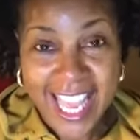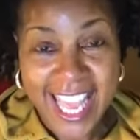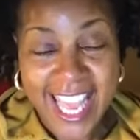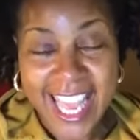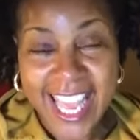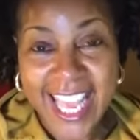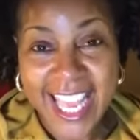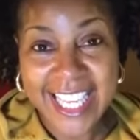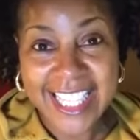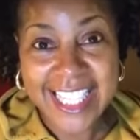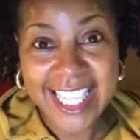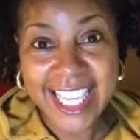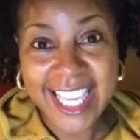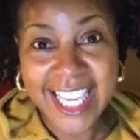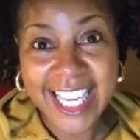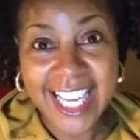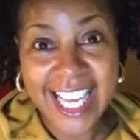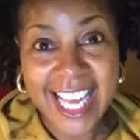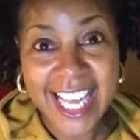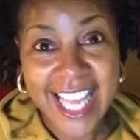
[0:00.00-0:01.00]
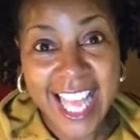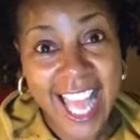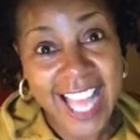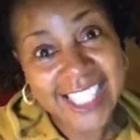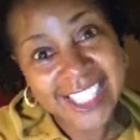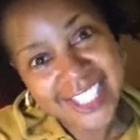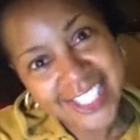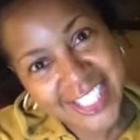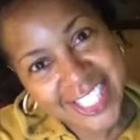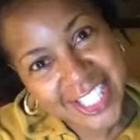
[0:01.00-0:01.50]
And uh, I
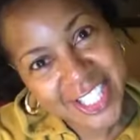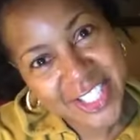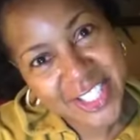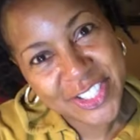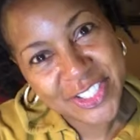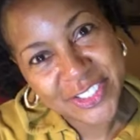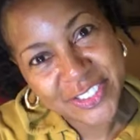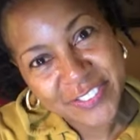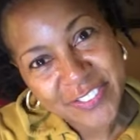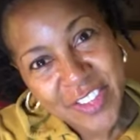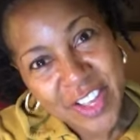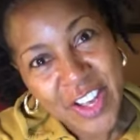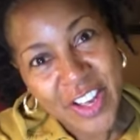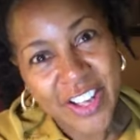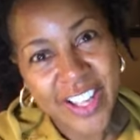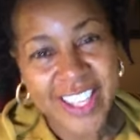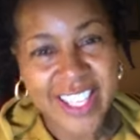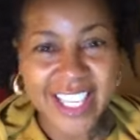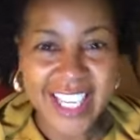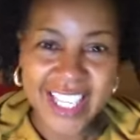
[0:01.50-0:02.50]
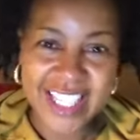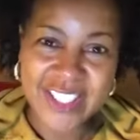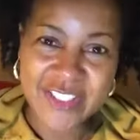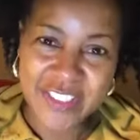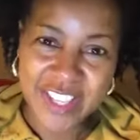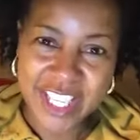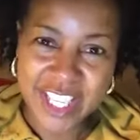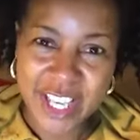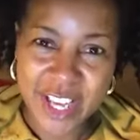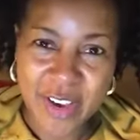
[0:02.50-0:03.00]
shall see you on the next
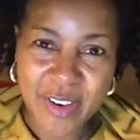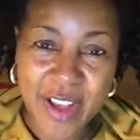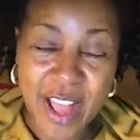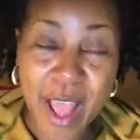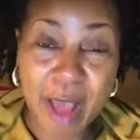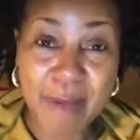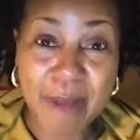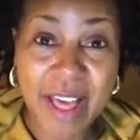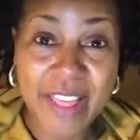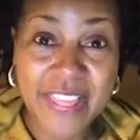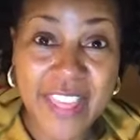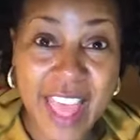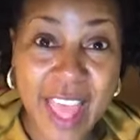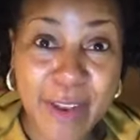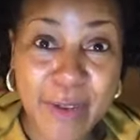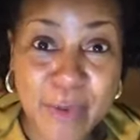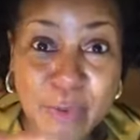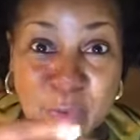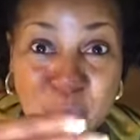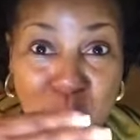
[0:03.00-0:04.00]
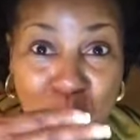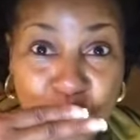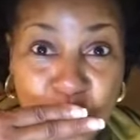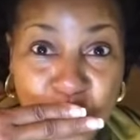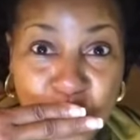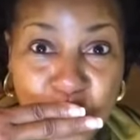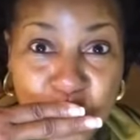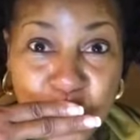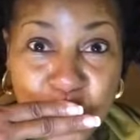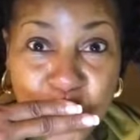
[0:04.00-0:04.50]
video. How about that?
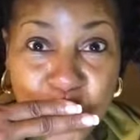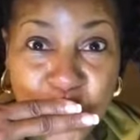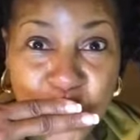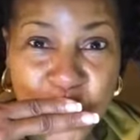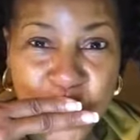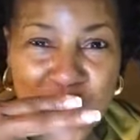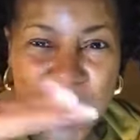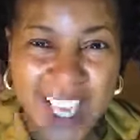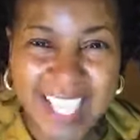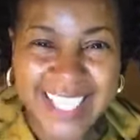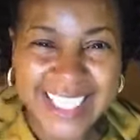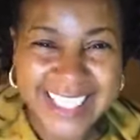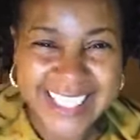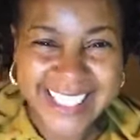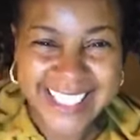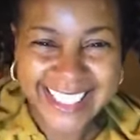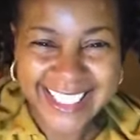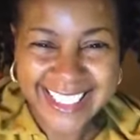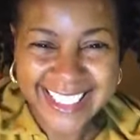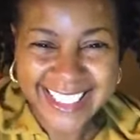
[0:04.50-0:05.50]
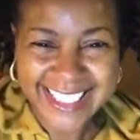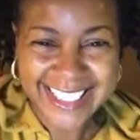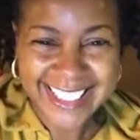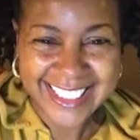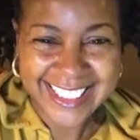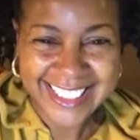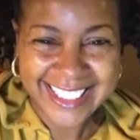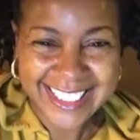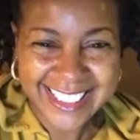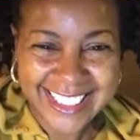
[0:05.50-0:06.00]
Mwah.
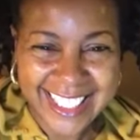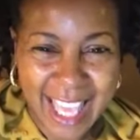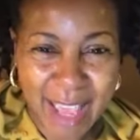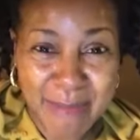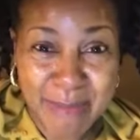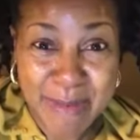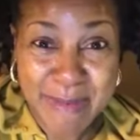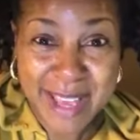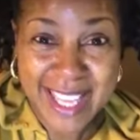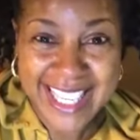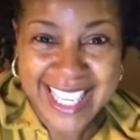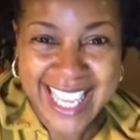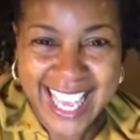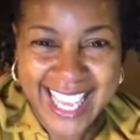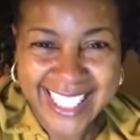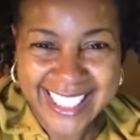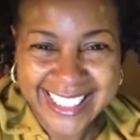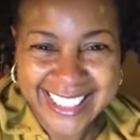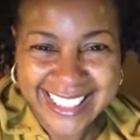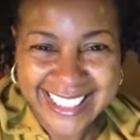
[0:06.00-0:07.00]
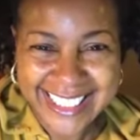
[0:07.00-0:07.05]
Happy Monday.